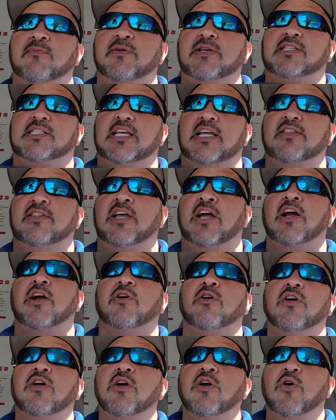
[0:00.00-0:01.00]
to be sitting
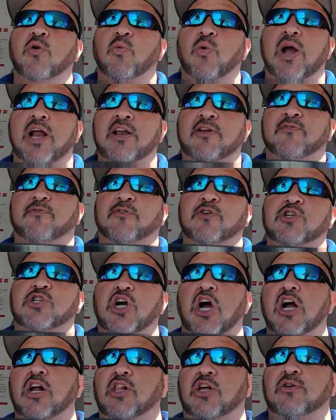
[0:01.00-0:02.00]
there waiting for
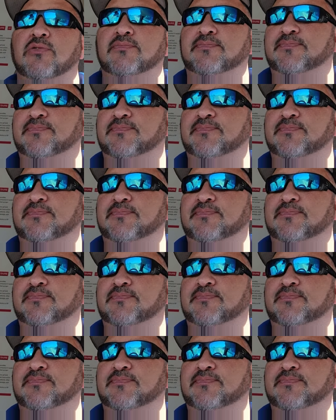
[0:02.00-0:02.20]
Charlo.